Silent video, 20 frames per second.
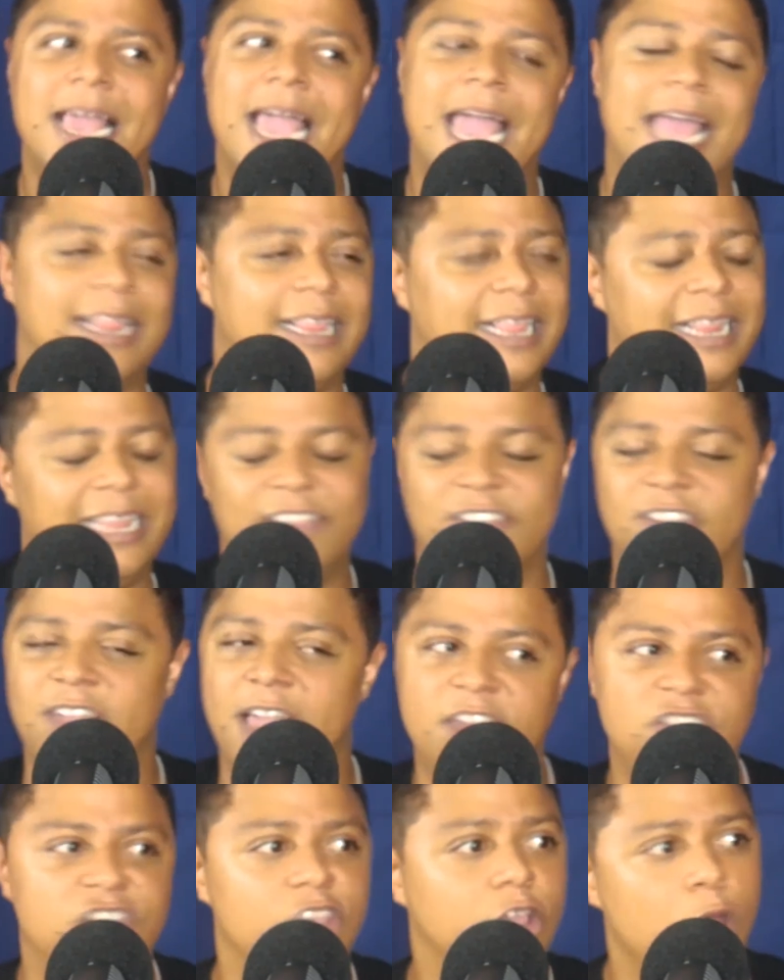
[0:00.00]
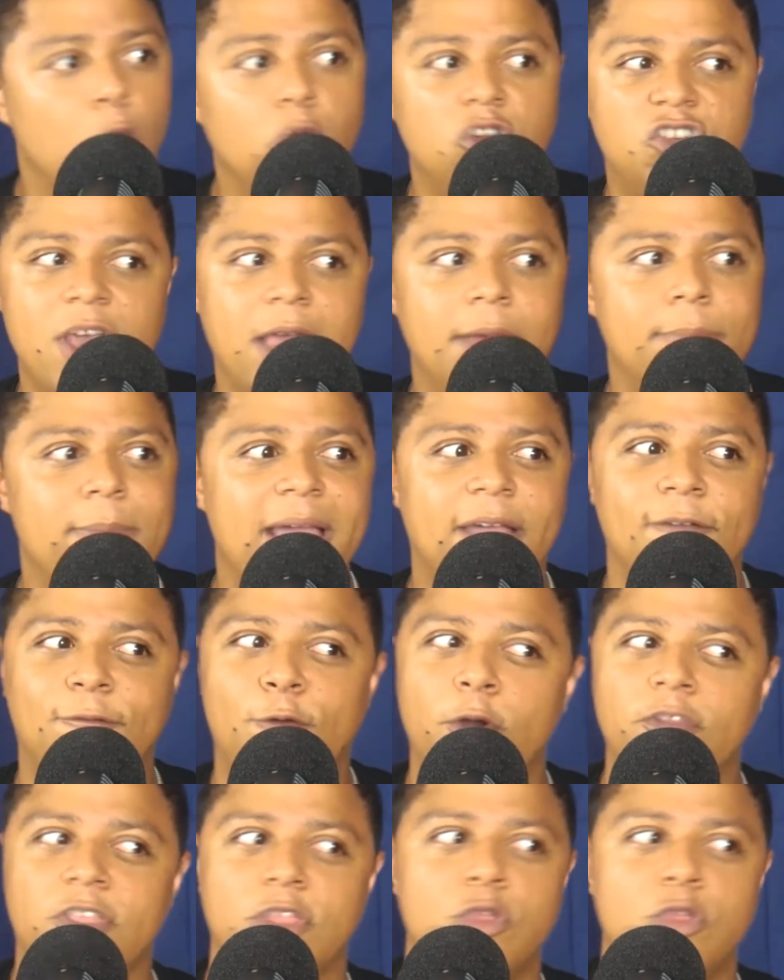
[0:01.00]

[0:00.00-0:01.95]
And then he's negotiating back and forth,